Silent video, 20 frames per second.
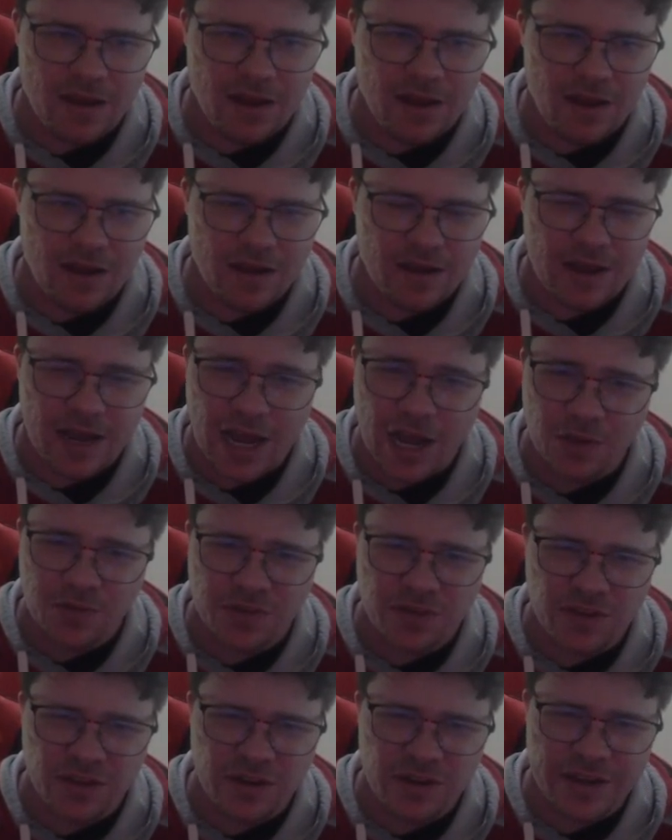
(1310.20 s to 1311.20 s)

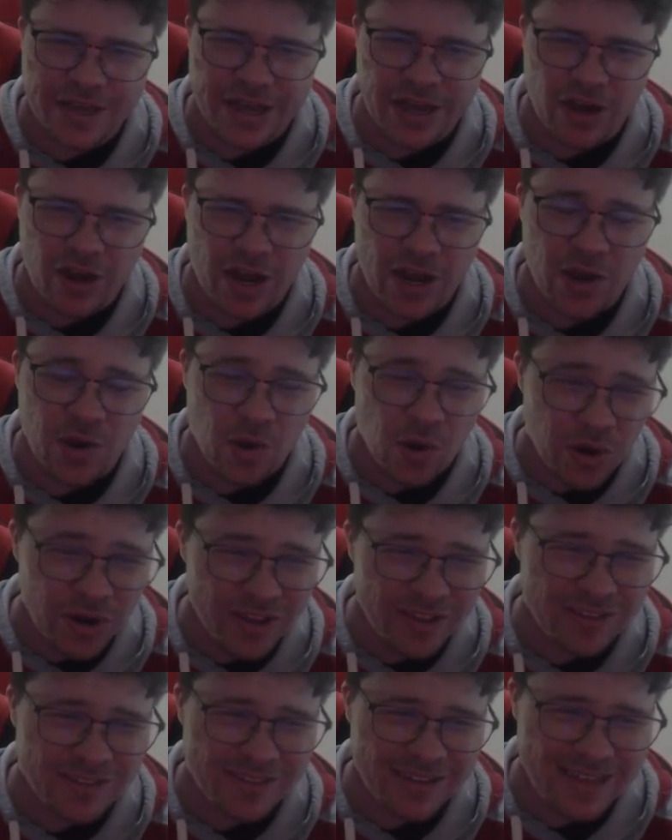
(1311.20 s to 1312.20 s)
Carlton, I
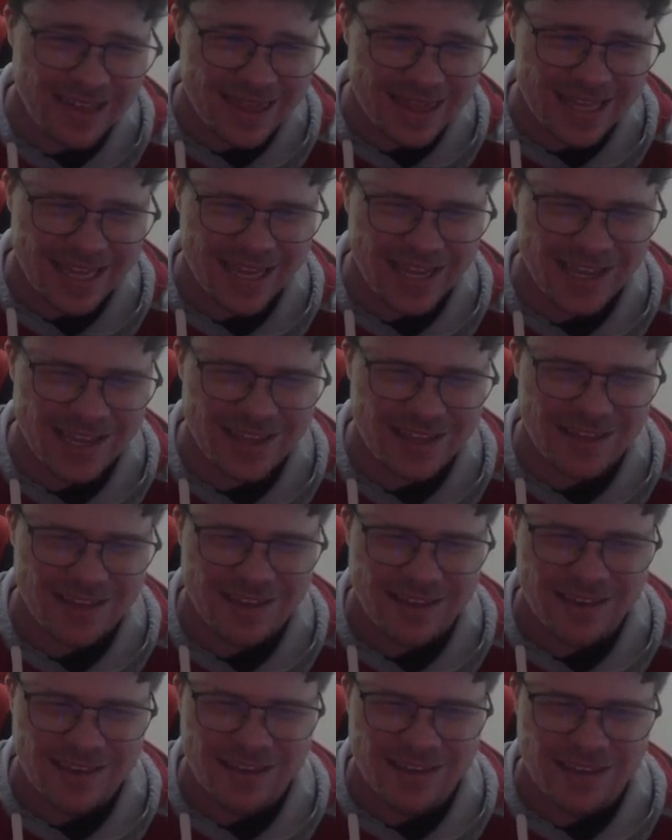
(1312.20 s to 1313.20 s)
honestly think
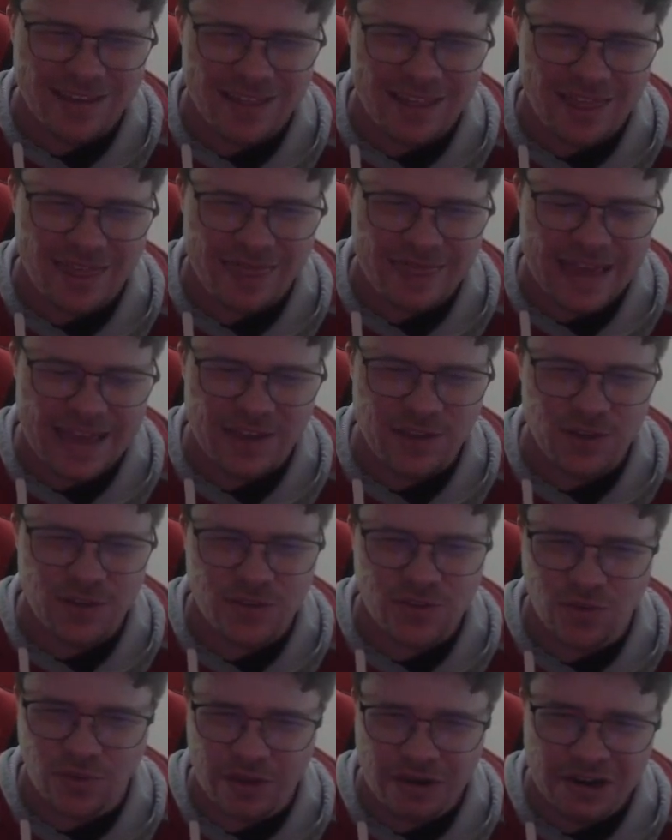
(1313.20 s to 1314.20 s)
they
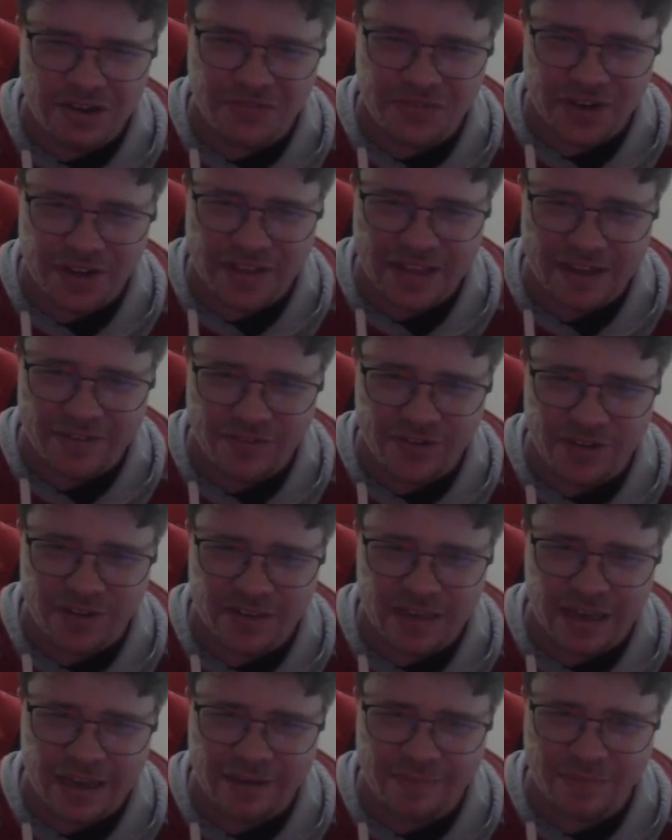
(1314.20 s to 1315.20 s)
used all their effort in that first
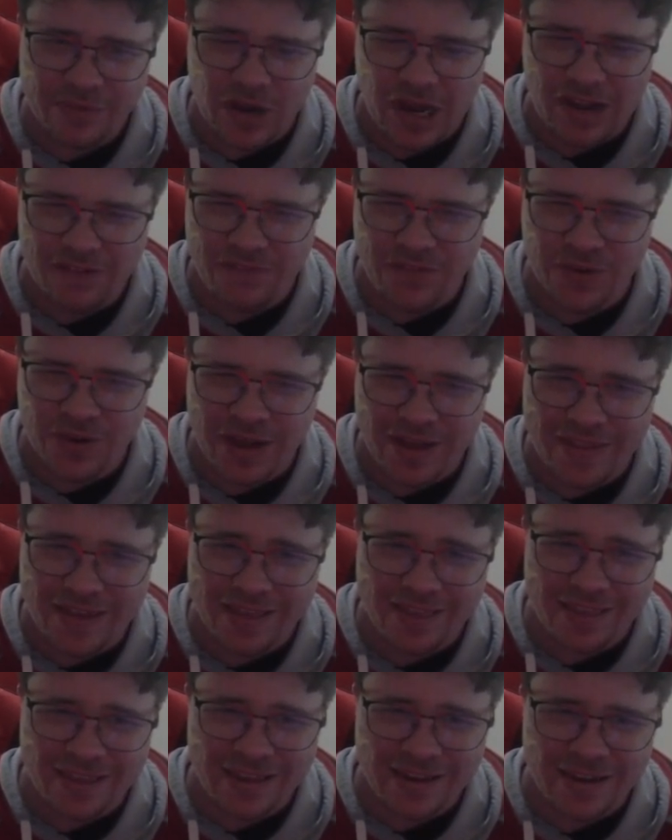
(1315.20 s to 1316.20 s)
game. I feel like they
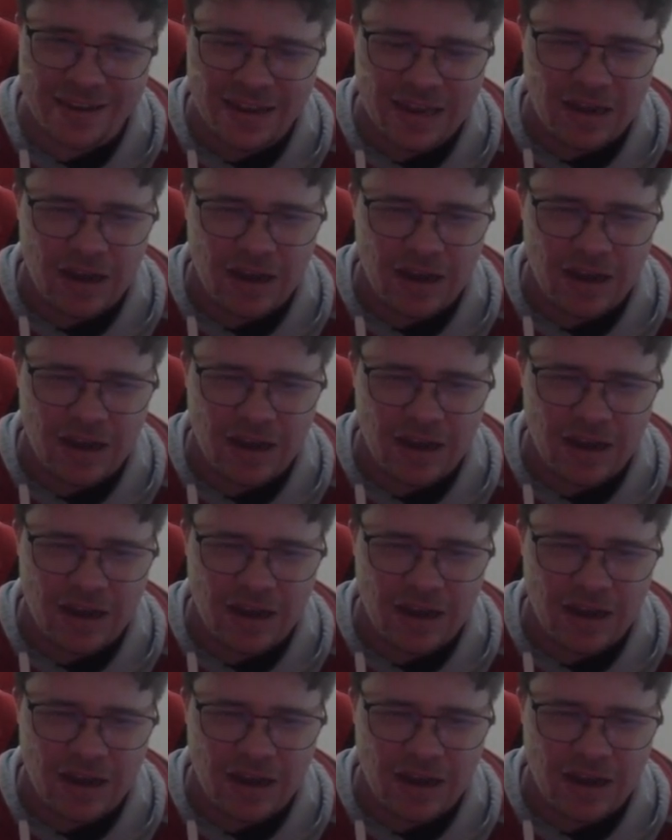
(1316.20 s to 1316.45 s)
did.